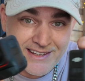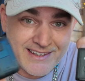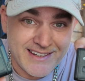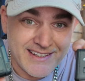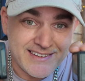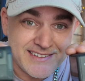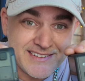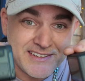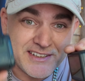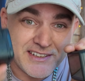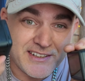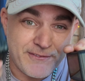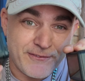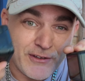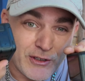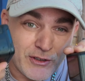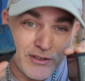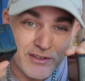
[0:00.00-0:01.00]
This
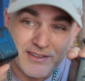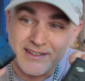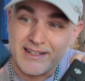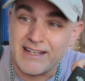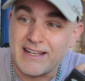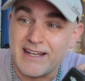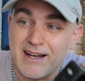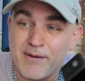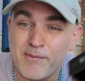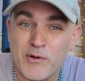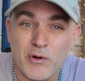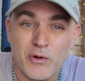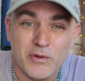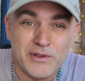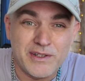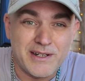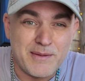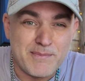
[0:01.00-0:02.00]
just feels like I'm
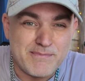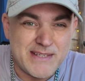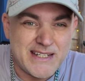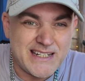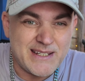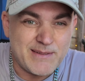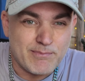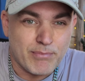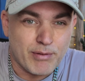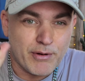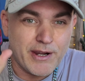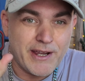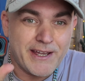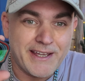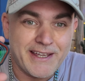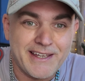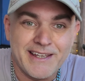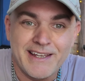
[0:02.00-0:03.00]
holding a mini
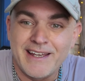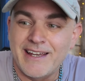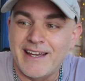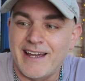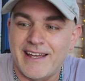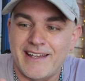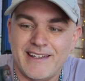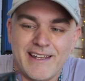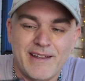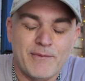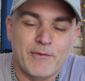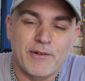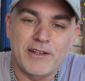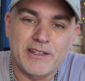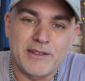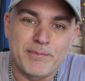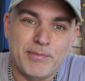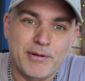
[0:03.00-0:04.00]
brick, and then
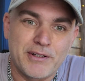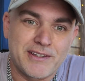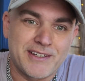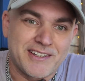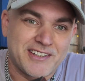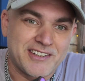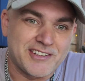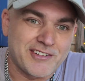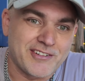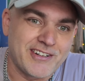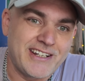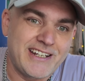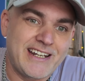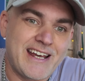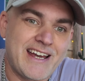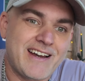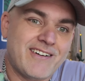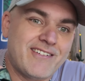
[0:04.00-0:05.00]
when you put the
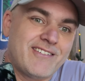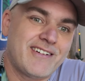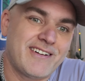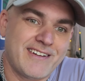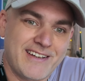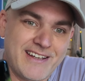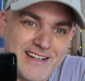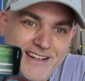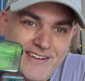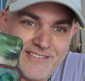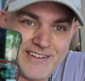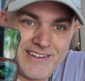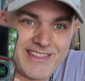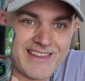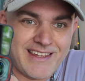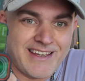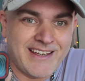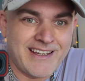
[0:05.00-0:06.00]
screen out and
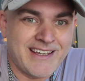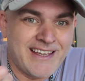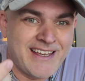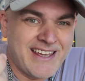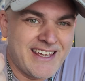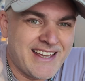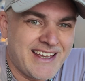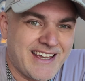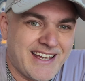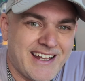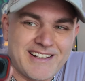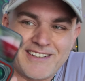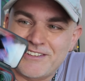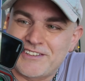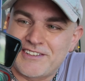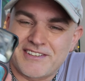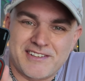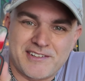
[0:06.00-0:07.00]
everything,
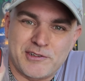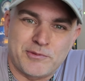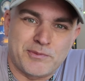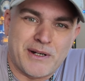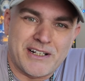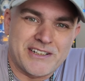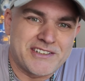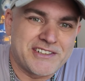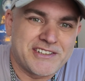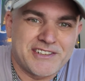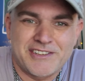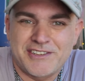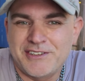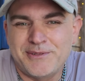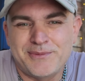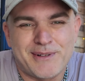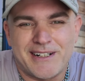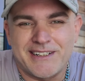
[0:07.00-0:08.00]
it's just too
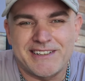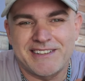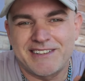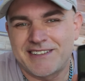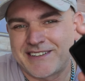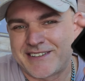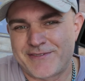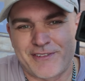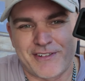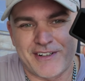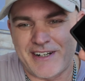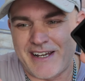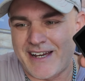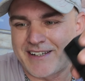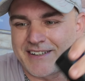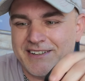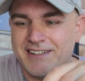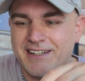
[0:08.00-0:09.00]
much for an
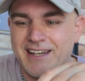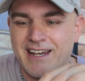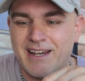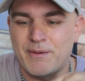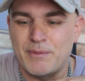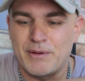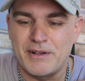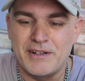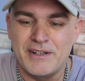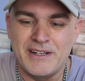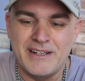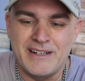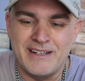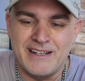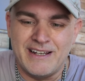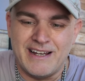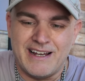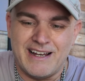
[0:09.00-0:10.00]
action camera.
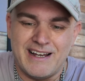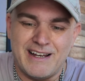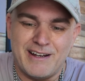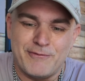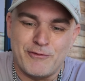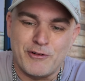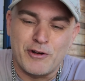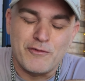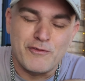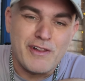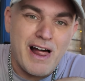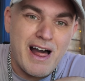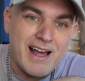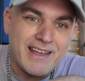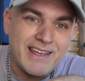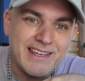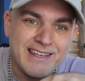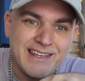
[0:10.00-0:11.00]
For a
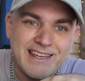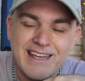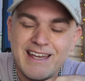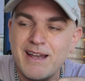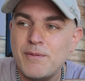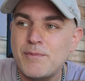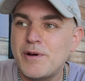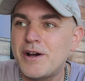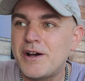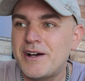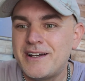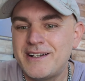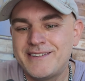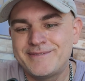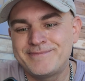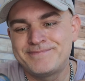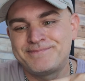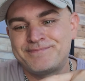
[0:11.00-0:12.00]
vlogging camera,
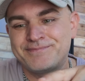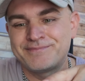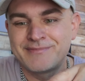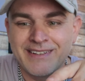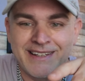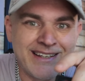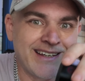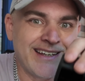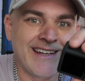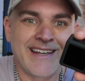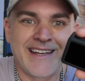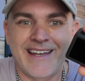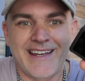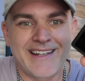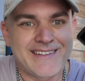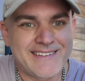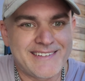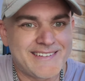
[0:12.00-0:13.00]

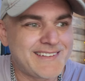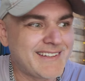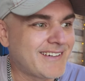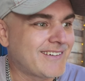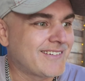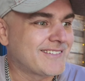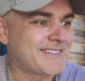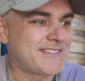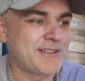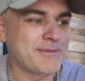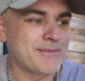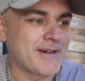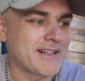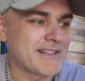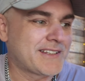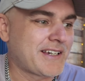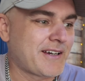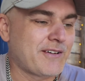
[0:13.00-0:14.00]
it's still too
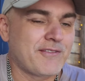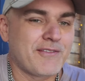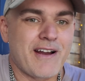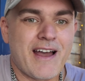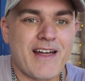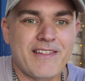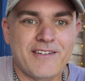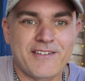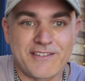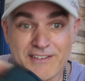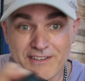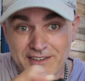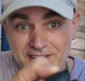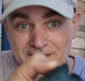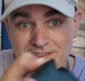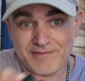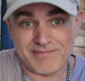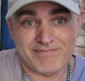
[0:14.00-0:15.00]
much. I'd rather
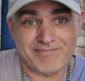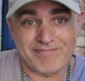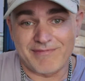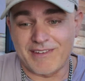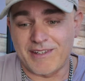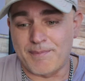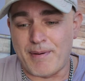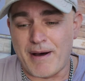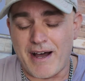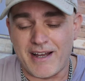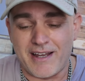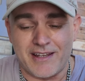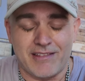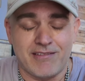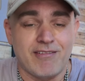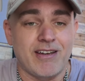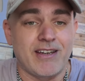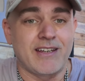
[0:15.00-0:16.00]
just the
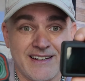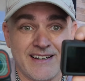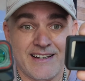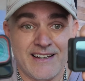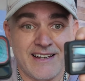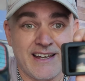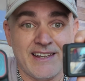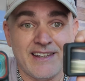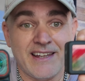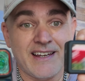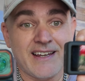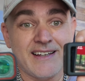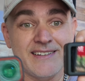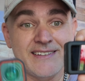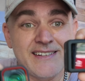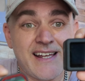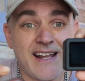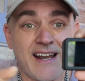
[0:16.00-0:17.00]
Pocket 3. And like I
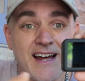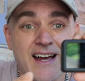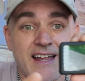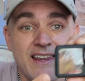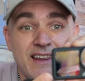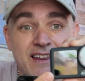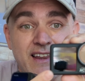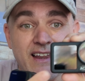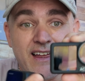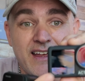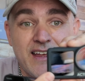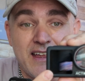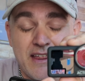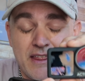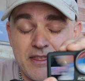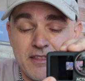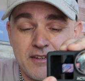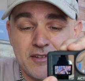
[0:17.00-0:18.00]
said, I
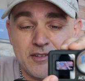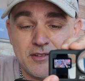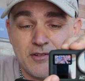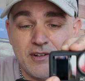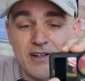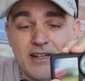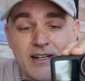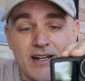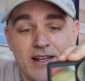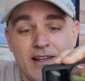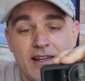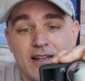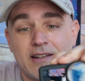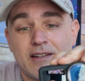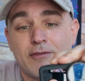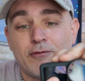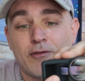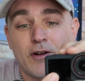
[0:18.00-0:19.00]
like the screen. I
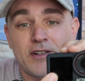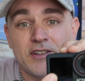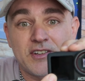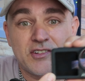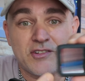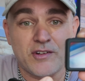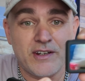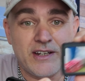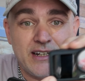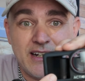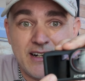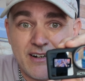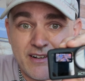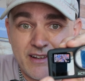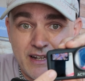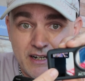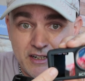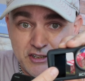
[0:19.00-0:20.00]
like the front screen
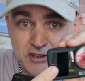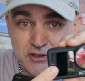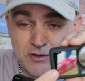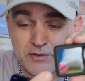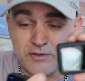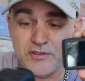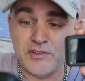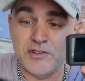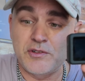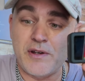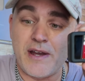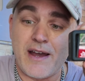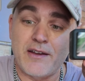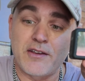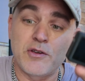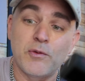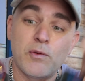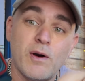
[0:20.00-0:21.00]
here that it shows you how
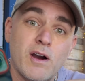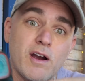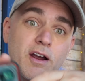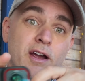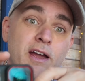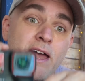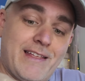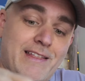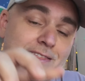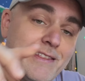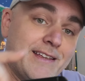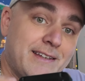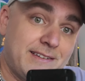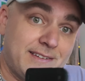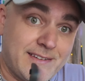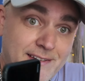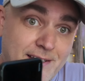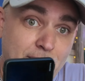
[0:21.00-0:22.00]
you are.
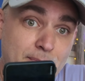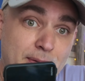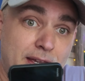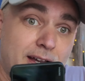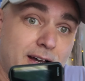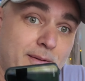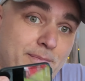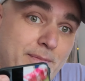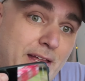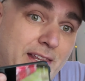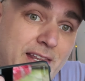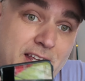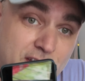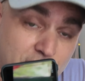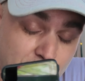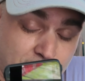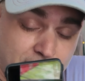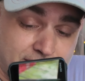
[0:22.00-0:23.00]
This could be up and
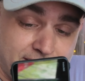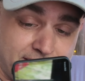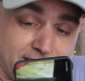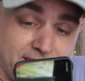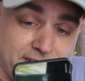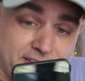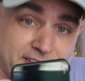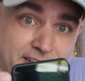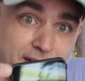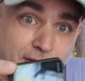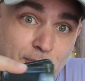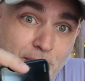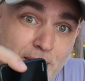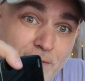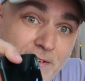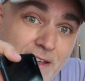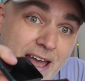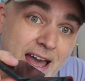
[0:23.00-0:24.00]
then you could see yourself, but
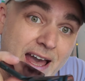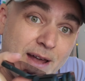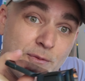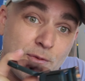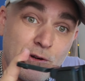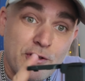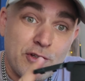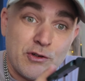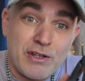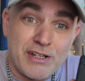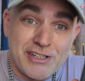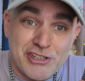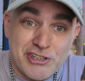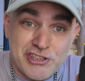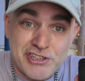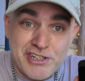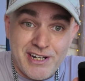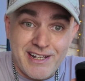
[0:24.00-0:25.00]
if it had where you can
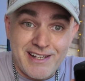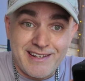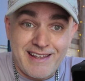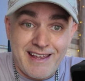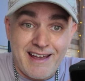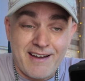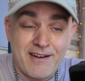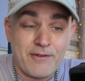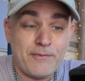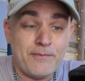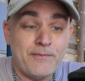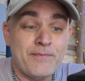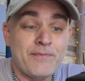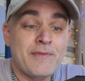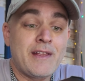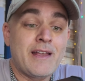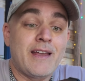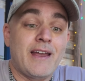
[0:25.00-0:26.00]
shut it down
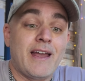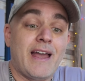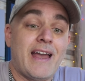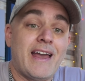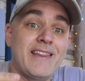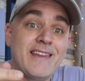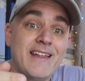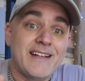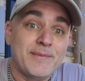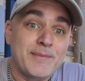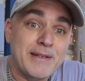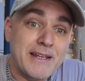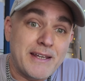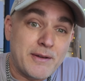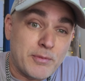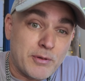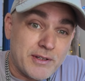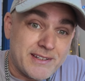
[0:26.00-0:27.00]
and then be
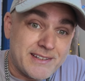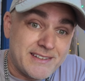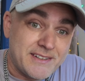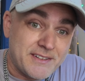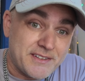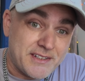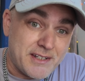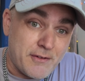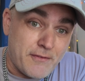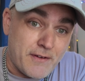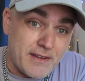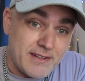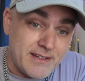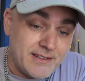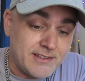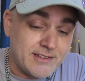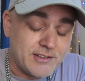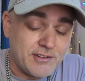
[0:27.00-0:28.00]
able to see yourself on
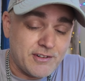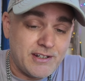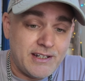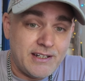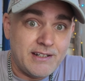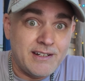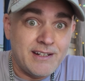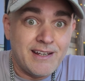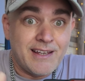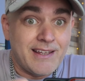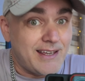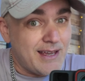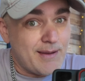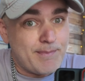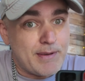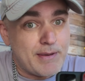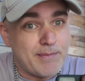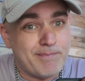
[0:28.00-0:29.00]
this screen,
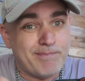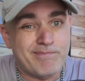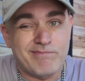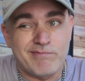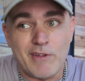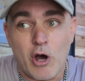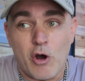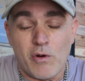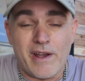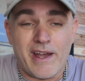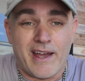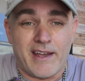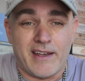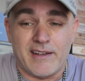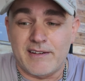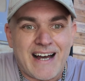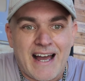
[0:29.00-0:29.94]
it'd be okay.